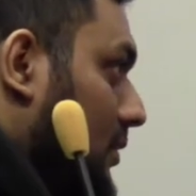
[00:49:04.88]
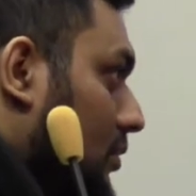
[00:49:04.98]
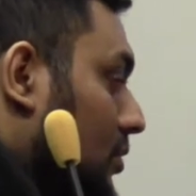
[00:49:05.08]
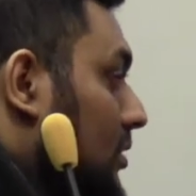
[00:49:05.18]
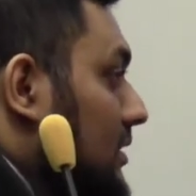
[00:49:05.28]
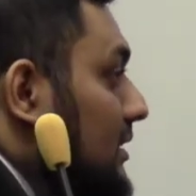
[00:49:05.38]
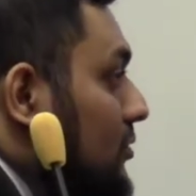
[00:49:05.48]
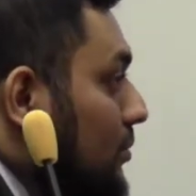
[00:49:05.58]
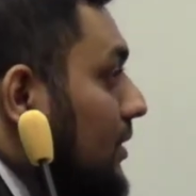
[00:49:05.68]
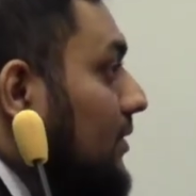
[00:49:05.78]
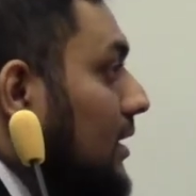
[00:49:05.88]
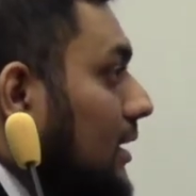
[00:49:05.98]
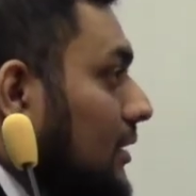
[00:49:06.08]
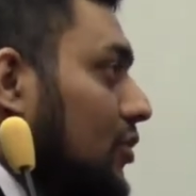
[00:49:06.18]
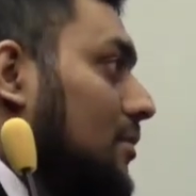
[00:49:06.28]
Ontology is open world
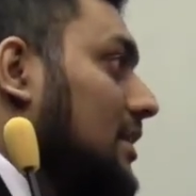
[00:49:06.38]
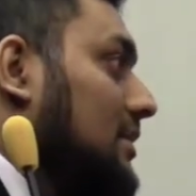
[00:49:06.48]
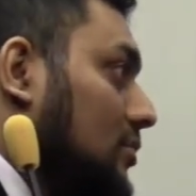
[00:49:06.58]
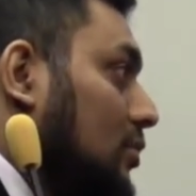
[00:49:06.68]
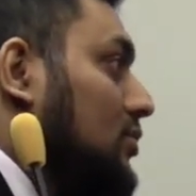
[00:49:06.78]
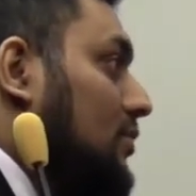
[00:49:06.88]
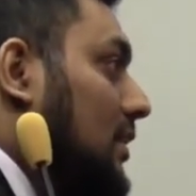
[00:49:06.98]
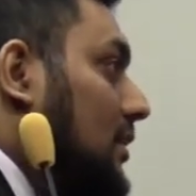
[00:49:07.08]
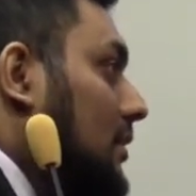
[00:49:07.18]
and UML is closed world.